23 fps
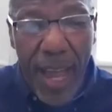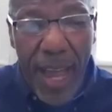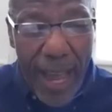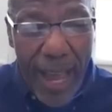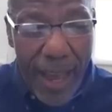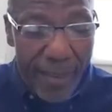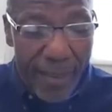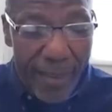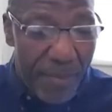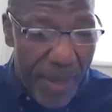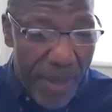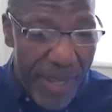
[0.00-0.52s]

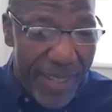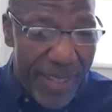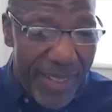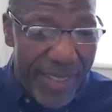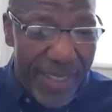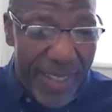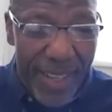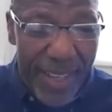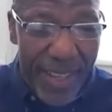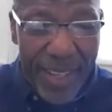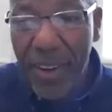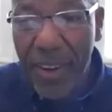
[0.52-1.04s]
have
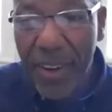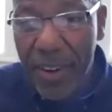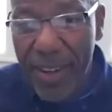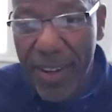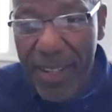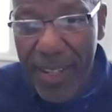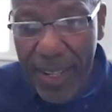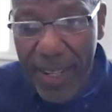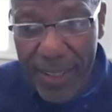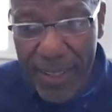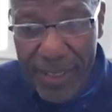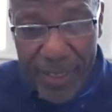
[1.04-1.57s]
been and
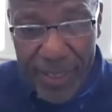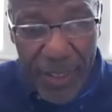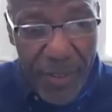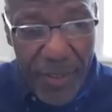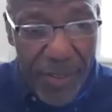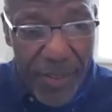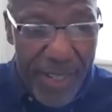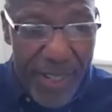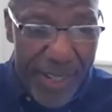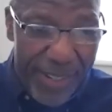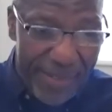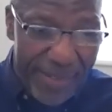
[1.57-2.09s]
are
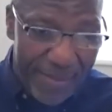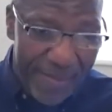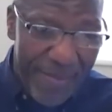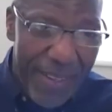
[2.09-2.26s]
ongoing.